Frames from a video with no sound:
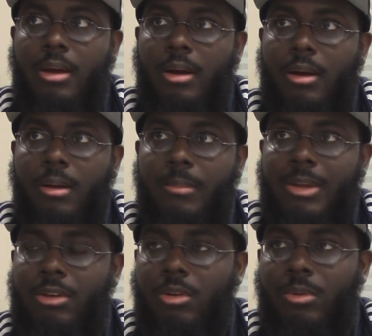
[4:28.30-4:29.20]
Um,
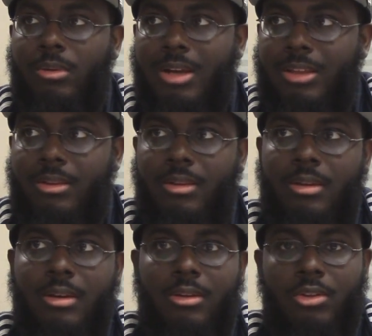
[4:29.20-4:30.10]
and, you know,
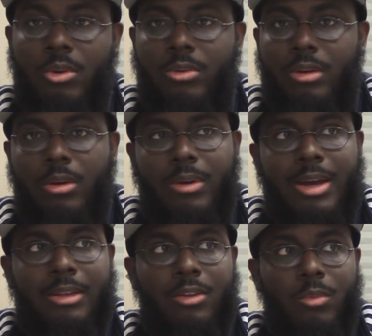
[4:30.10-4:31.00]
Neji and Choji, they all
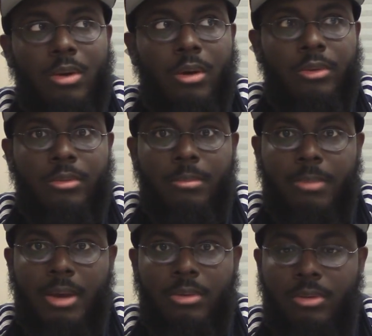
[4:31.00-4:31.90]
had their really awesome
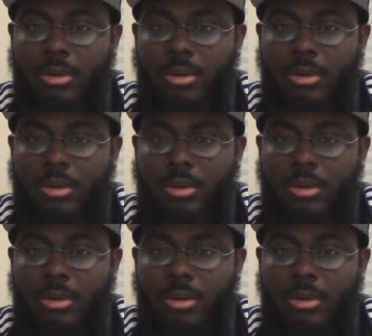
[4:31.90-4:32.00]
battles.